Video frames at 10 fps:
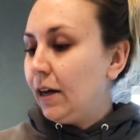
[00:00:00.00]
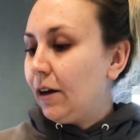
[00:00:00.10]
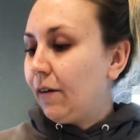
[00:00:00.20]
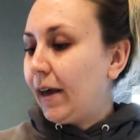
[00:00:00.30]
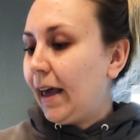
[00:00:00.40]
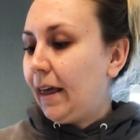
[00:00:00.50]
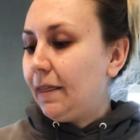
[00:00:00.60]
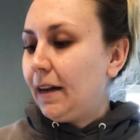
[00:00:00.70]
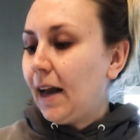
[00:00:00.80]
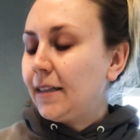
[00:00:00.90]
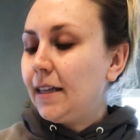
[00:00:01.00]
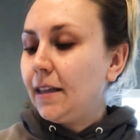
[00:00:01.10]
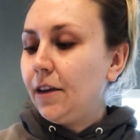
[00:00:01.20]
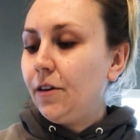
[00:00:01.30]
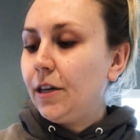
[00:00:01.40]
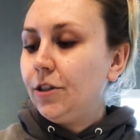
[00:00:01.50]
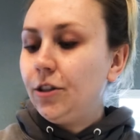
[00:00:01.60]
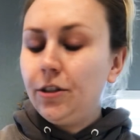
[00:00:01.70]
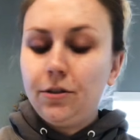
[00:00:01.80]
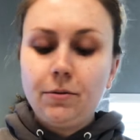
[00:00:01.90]
Okay, the next thing that you can
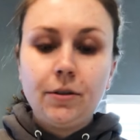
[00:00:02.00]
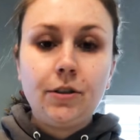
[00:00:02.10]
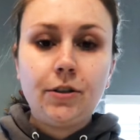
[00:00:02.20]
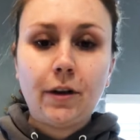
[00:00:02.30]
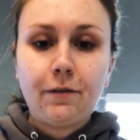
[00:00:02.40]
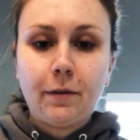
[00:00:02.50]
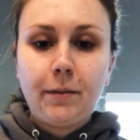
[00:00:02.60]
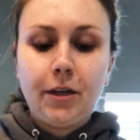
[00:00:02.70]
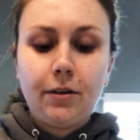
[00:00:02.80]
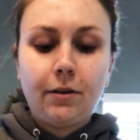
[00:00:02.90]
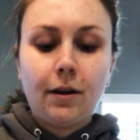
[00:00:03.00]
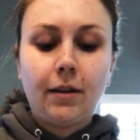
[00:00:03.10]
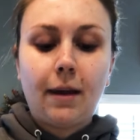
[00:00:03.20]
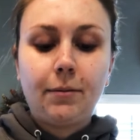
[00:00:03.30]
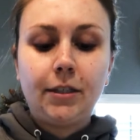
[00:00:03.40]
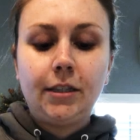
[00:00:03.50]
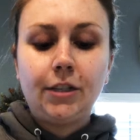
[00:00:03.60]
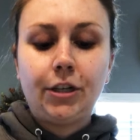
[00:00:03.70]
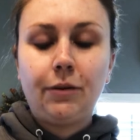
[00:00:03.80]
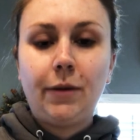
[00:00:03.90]
do, so from here on that
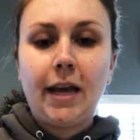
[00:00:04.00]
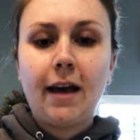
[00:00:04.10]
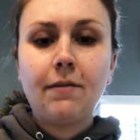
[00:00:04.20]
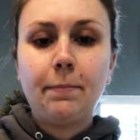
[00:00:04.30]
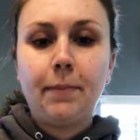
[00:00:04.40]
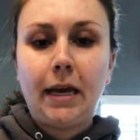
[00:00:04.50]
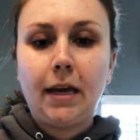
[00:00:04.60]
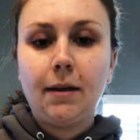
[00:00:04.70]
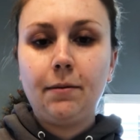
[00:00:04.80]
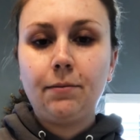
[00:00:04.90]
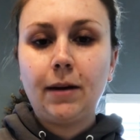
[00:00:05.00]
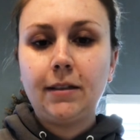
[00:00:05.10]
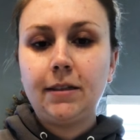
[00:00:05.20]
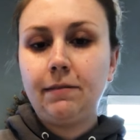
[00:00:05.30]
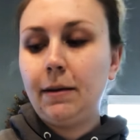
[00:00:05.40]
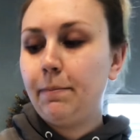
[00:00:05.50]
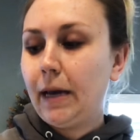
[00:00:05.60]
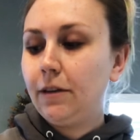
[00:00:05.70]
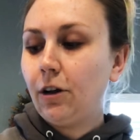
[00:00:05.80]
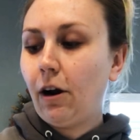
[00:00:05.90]
precision, we have a relatively
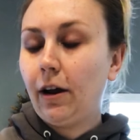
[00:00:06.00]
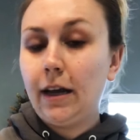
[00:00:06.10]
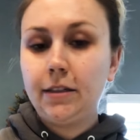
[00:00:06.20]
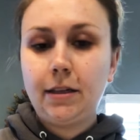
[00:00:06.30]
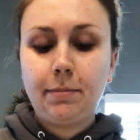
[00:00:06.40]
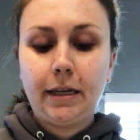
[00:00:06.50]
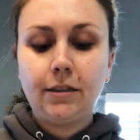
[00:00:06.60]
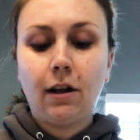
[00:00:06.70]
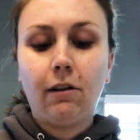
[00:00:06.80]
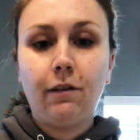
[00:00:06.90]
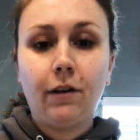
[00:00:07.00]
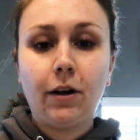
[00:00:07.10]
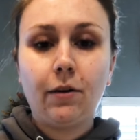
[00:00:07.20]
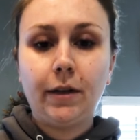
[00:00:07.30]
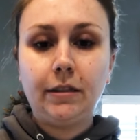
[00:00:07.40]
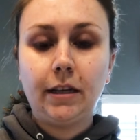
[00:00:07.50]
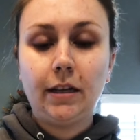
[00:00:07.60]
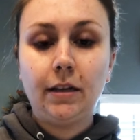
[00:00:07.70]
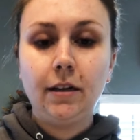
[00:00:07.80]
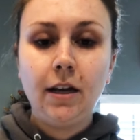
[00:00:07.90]
big target to place all of our coins
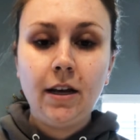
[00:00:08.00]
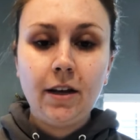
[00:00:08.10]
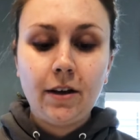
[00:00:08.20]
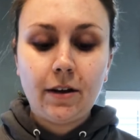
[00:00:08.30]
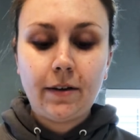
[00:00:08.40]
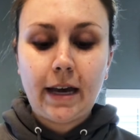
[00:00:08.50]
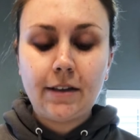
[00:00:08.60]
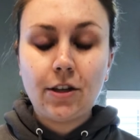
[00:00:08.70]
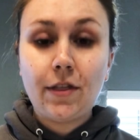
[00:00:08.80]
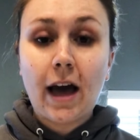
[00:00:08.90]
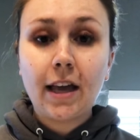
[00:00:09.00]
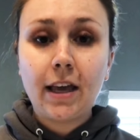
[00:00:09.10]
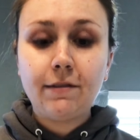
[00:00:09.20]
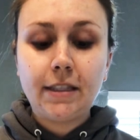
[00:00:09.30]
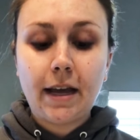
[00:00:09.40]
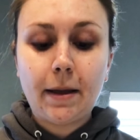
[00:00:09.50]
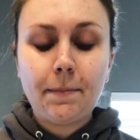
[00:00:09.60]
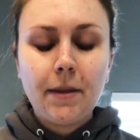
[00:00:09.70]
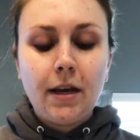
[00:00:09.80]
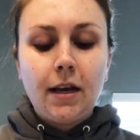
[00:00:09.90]
in. Okay, so that gives
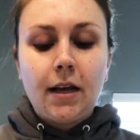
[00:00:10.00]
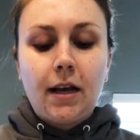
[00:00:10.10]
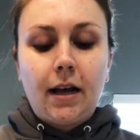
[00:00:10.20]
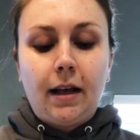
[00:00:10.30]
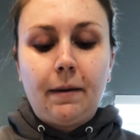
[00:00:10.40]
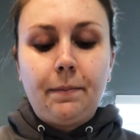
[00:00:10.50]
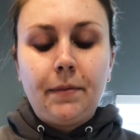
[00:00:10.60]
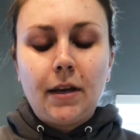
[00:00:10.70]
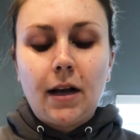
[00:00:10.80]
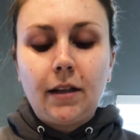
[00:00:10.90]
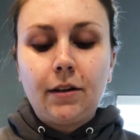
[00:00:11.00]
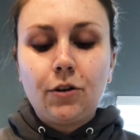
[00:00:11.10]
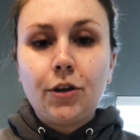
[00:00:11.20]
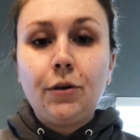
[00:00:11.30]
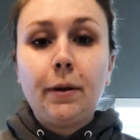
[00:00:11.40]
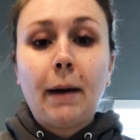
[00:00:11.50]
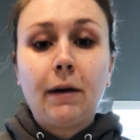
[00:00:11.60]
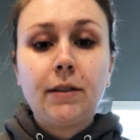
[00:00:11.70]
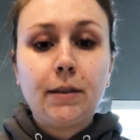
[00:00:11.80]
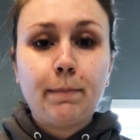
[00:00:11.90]
them a little cue
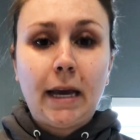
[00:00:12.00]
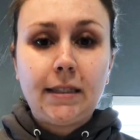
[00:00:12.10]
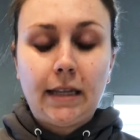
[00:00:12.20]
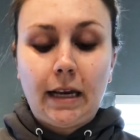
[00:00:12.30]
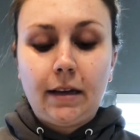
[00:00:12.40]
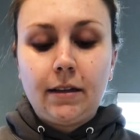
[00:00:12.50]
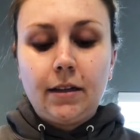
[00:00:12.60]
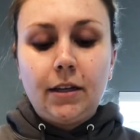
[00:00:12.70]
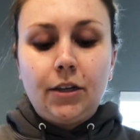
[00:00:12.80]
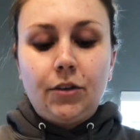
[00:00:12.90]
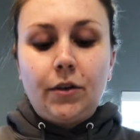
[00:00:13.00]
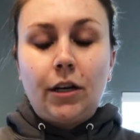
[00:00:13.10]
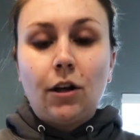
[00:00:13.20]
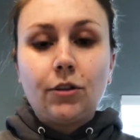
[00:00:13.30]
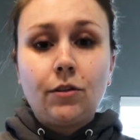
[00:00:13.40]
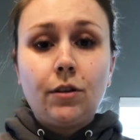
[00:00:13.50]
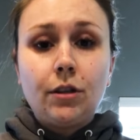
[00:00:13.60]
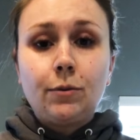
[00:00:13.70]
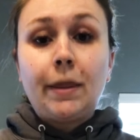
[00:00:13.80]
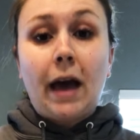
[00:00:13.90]
about spacing. You can also do
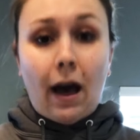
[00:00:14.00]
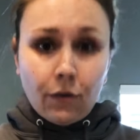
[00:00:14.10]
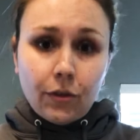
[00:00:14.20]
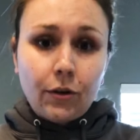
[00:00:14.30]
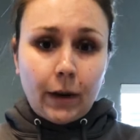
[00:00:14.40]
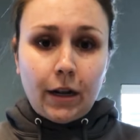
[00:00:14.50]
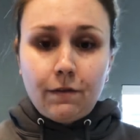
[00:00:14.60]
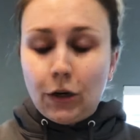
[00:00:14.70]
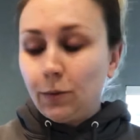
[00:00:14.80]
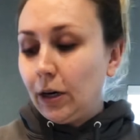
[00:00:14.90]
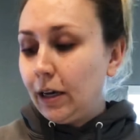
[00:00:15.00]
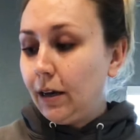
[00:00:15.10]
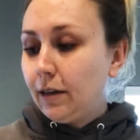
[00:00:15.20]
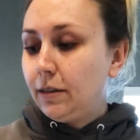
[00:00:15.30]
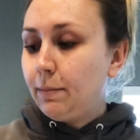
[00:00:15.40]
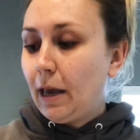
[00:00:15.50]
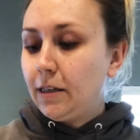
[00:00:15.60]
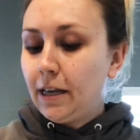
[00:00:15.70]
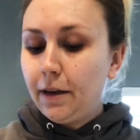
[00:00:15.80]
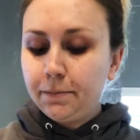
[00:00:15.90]
this without the grid if you're working on
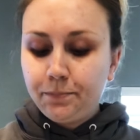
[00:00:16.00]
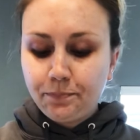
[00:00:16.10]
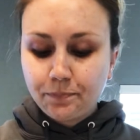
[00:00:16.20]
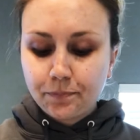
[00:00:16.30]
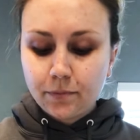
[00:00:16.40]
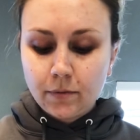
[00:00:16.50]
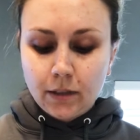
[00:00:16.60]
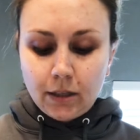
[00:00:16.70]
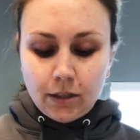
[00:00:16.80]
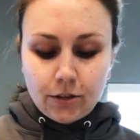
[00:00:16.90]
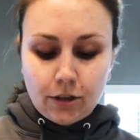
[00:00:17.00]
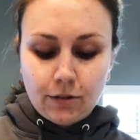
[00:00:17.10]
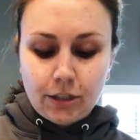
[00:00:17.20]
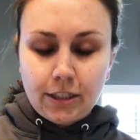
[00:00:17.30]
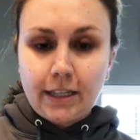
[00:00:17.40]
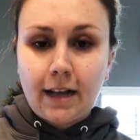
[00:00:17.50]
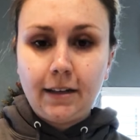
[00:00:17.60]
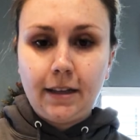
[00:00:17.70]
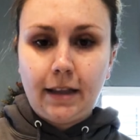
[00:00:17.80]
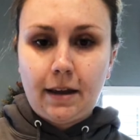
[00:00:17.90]
spacing. So just
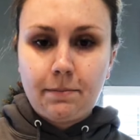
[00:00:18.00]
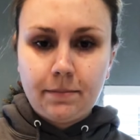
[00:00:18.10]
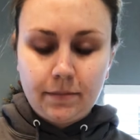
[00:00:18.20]
telling them